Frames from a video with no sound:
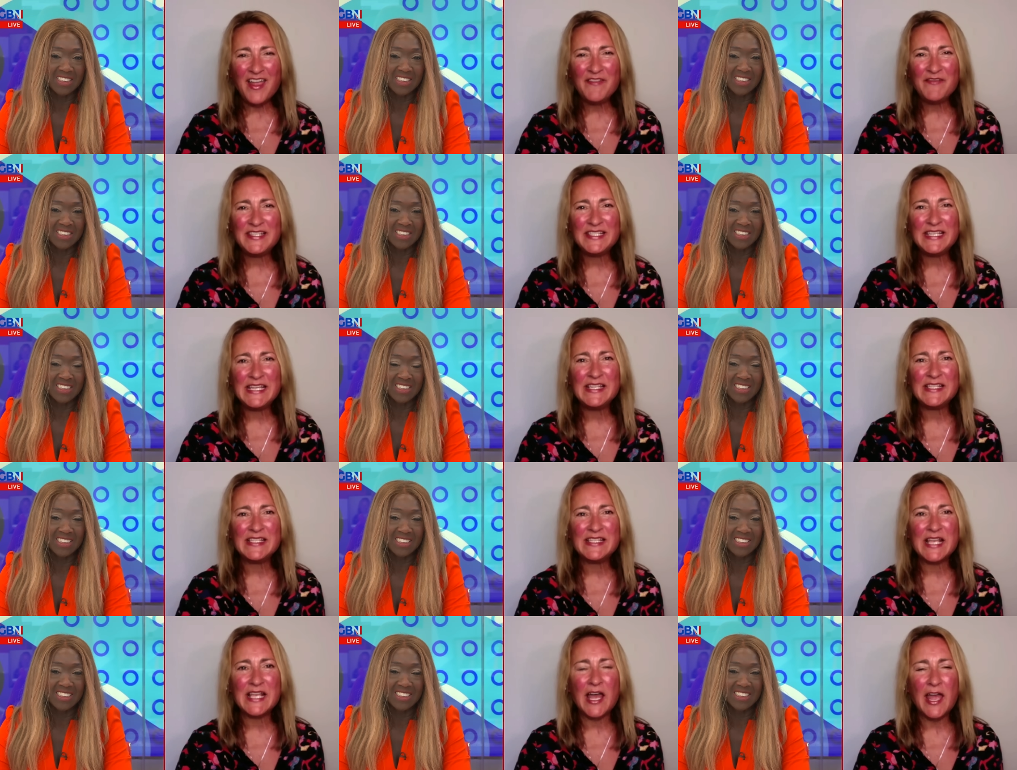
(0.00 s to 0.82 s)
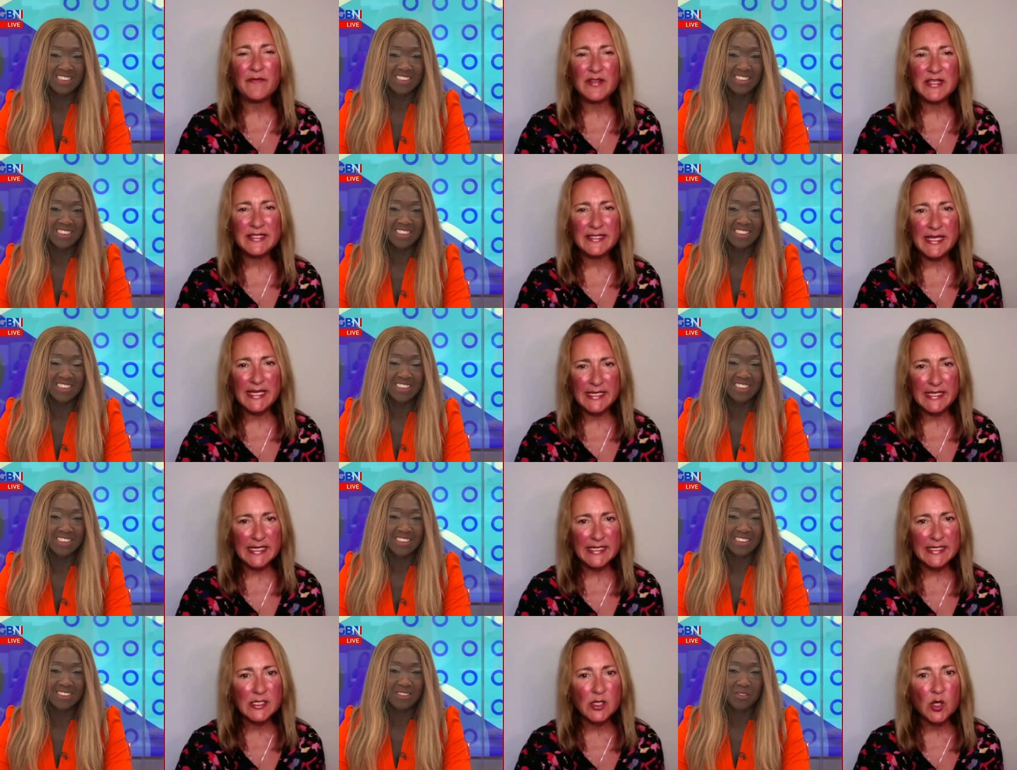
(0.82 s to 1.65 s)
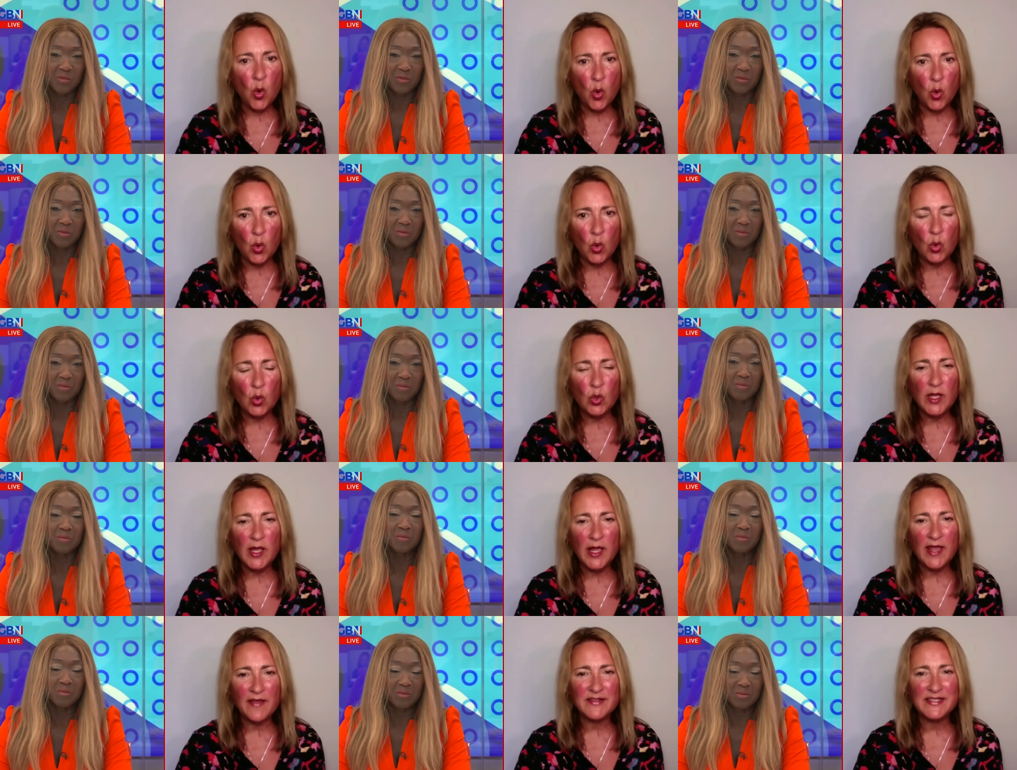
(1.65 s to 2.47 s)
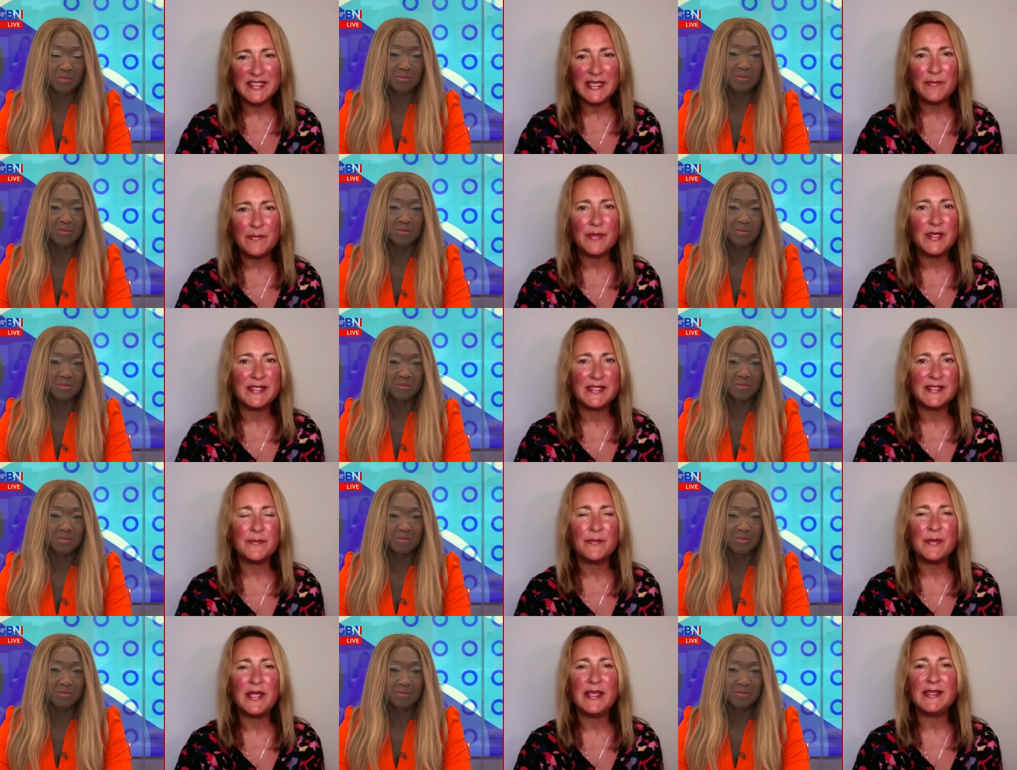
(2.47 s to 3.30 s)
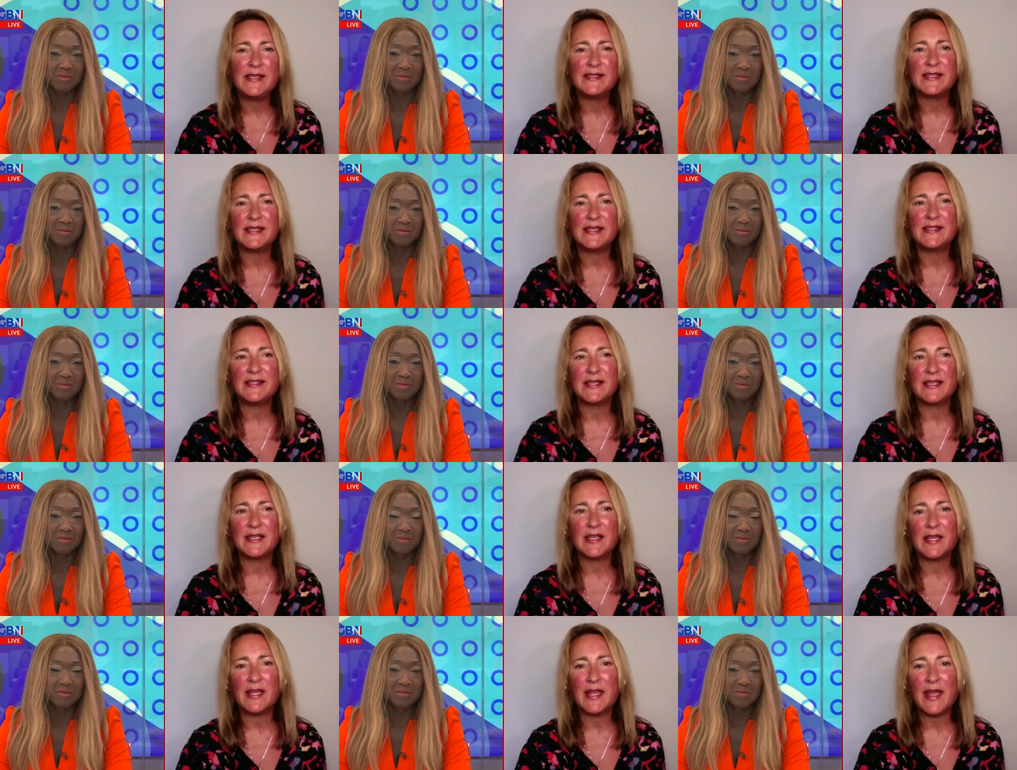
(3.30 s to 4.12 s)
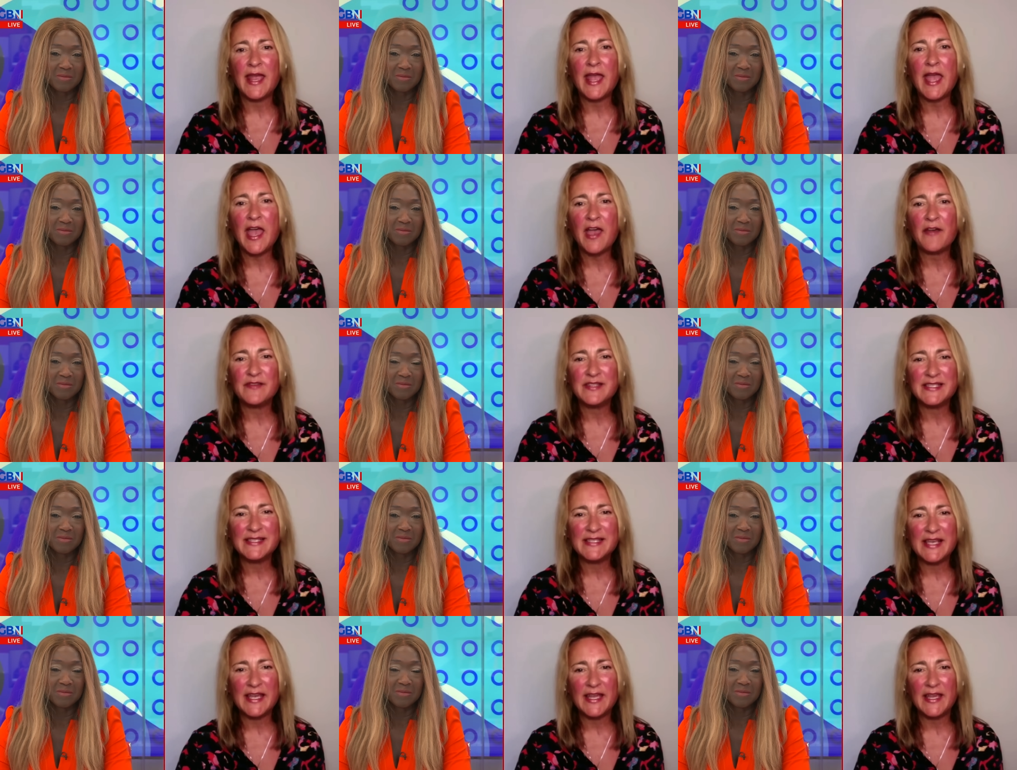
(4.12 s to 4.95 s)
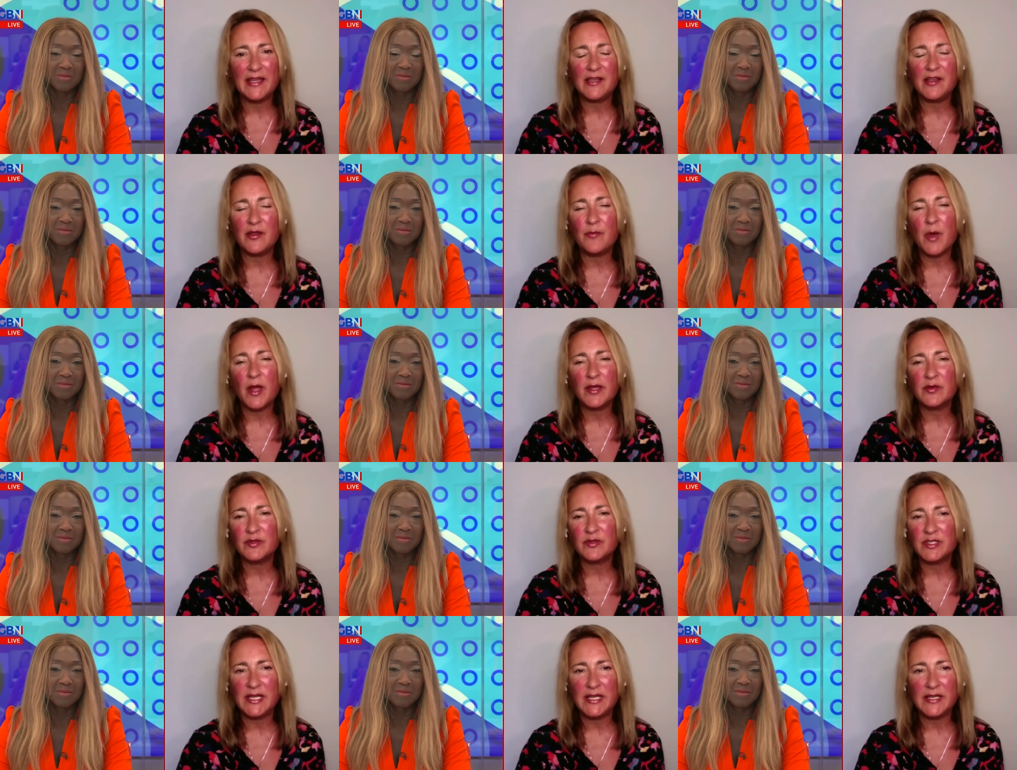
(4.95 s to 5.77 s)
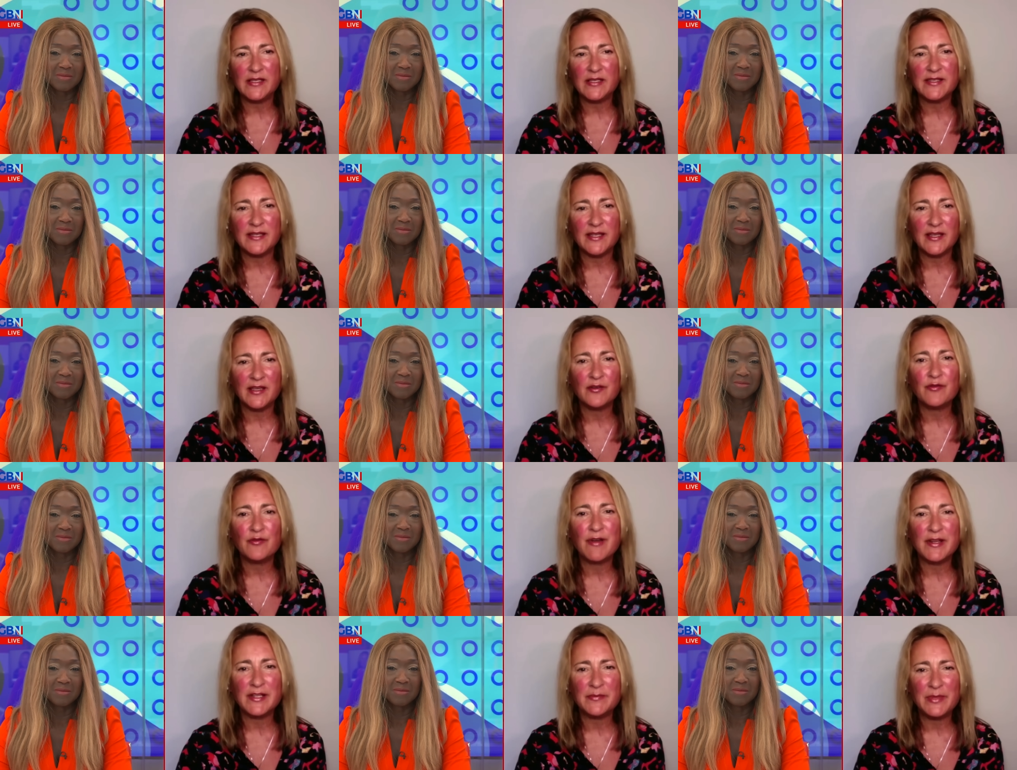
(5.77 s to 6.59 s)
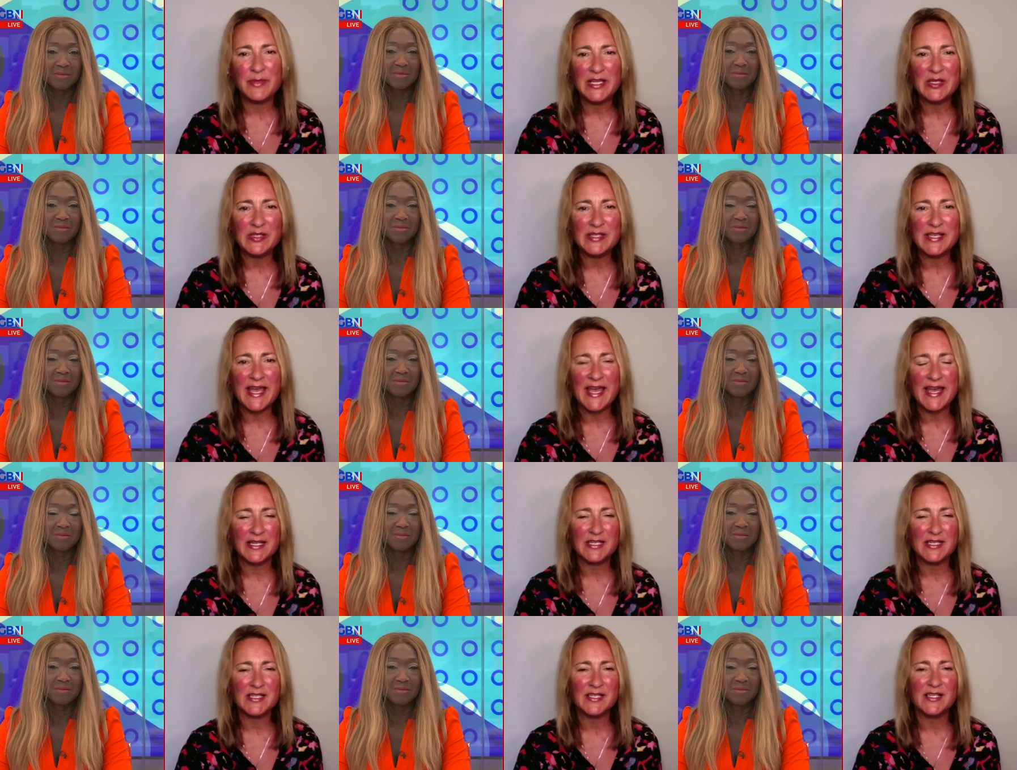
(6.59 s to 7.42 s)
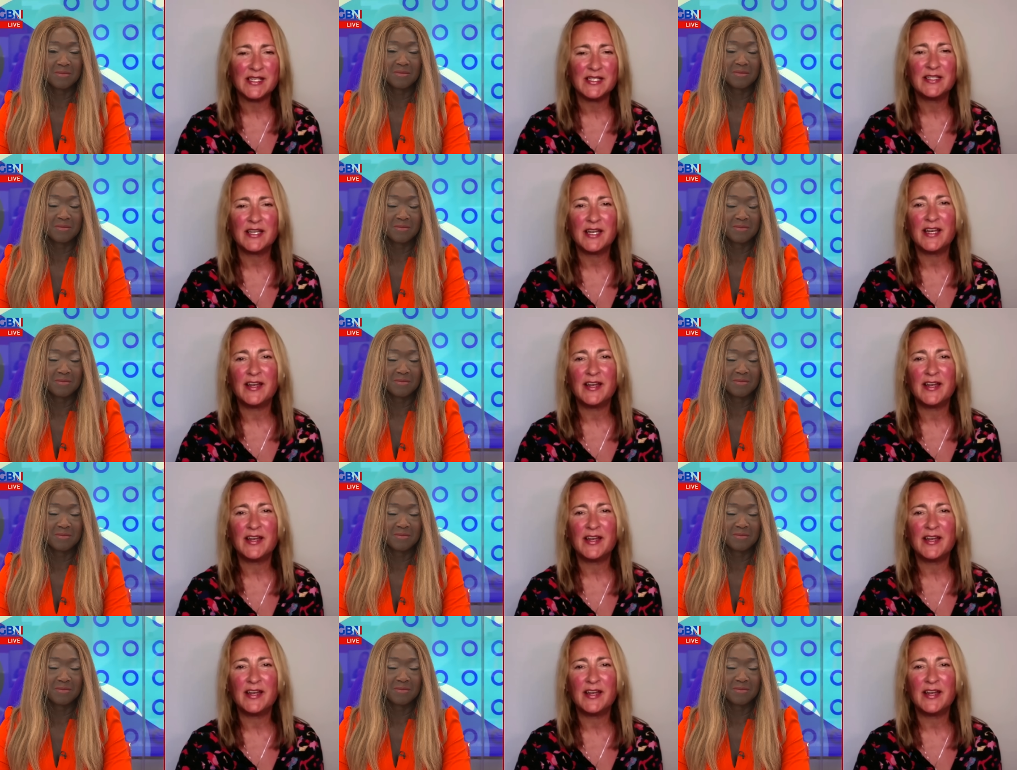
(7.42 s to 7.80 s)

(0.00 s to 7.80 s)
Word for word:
Speaker 1: I've seen, I haven't seen it all. I have seen bits and pieces. And I, I have to say, you know, Michael Sheen is an incredibly good actor.